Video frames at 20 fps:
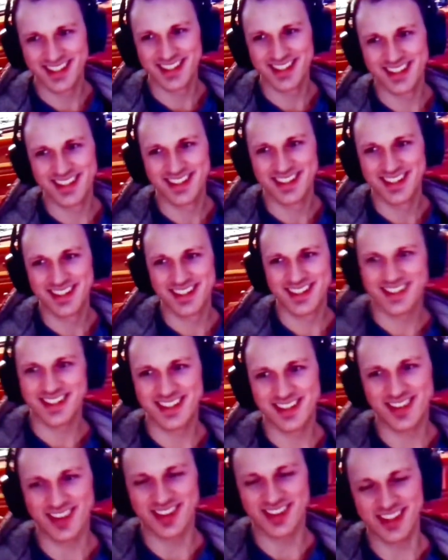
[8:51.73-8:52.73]
I was gonna
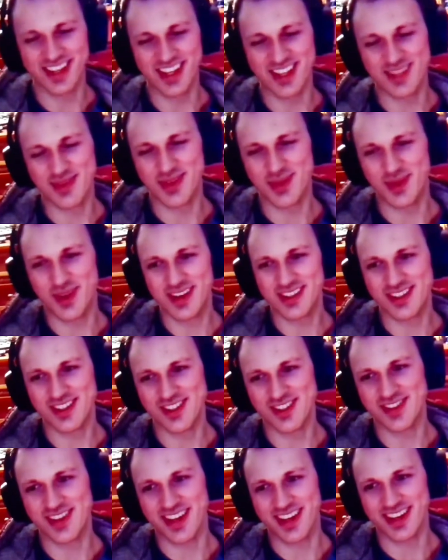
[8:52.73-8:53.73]
say, it's been a while since you've
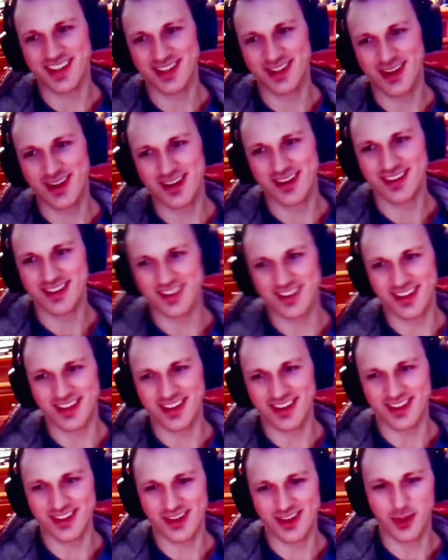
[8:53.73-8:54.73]
taken a long
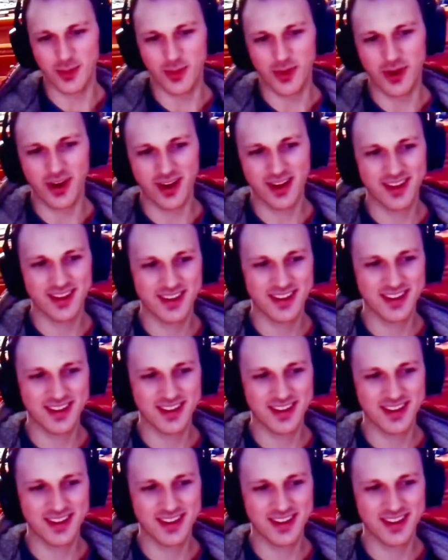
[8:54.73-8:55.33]
walk.